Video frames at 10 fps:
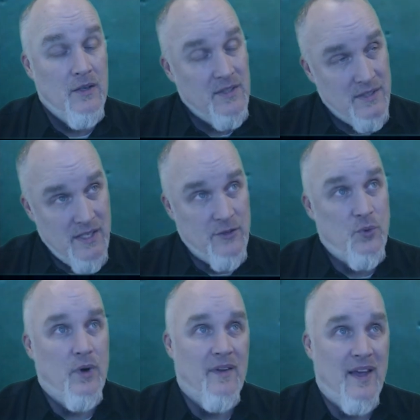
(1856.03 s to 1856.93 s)
Since
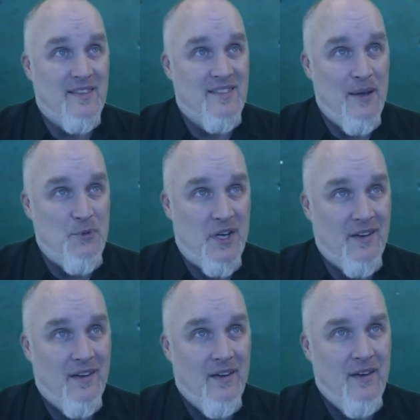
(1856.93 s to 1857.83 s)
we're on that
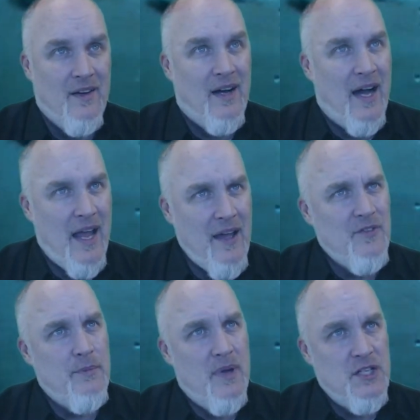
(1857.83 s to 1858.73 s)
subject, I
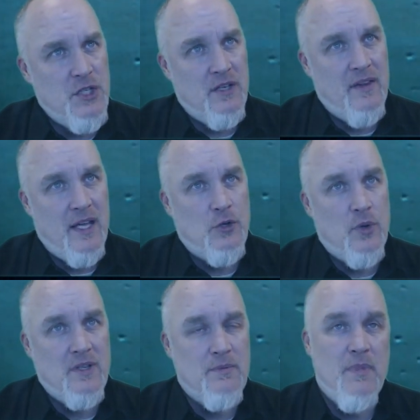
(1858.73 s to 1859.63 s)
have to mention that
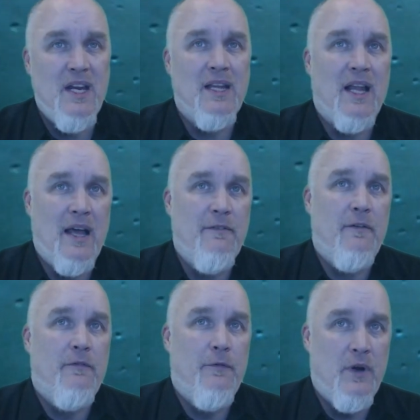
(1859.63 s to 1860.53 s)
transmitting live
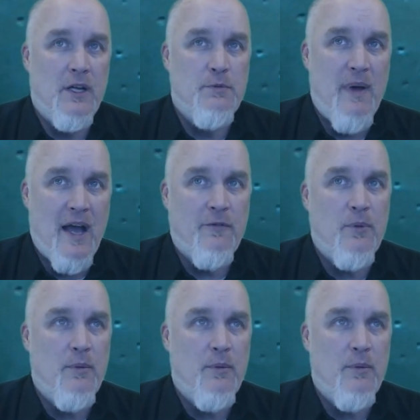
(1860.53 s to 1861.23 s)
footage back from the